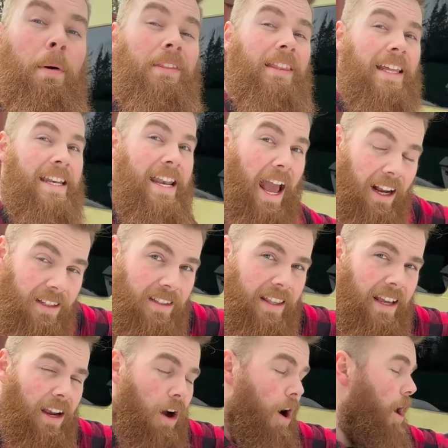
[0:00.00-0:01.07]
But the next
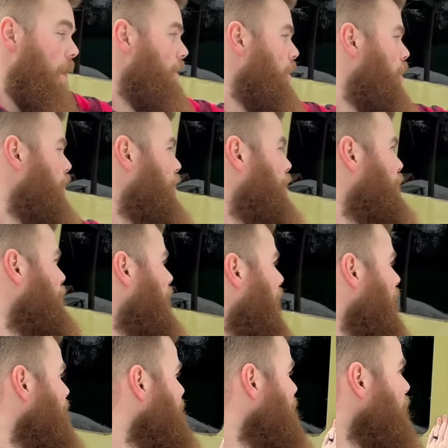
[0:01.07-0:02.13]
thing on our
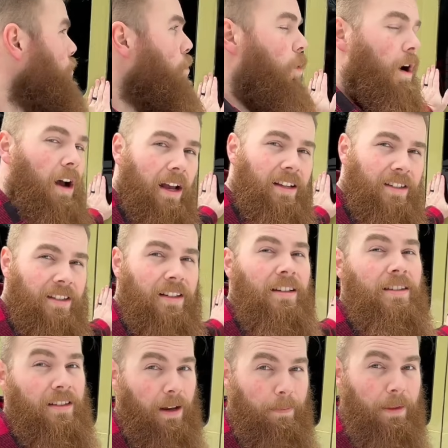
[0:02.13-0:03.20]
horizon was
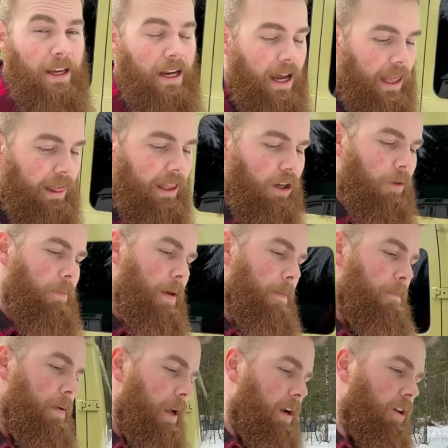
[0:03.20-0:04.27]
something a little
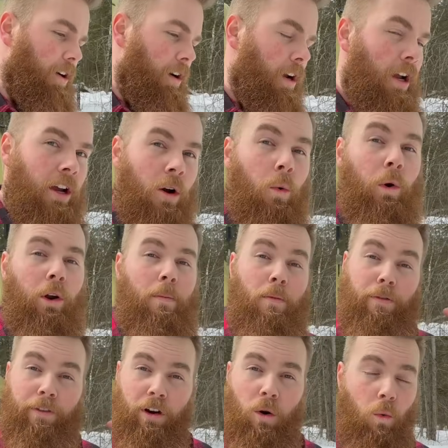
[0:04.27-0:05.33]
bit bigger. We were
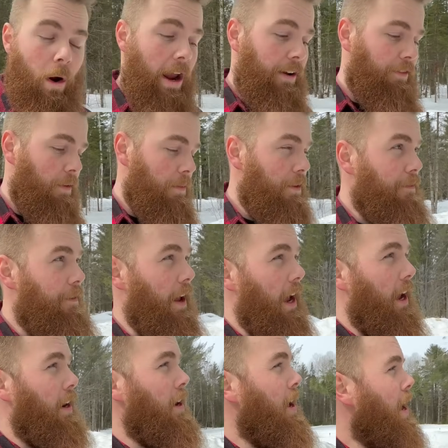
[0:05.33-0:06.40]
moving away from the
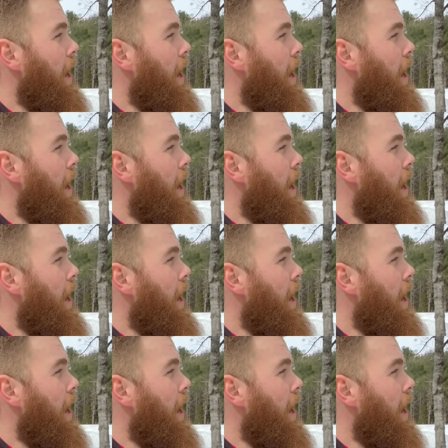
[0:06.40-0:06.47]
van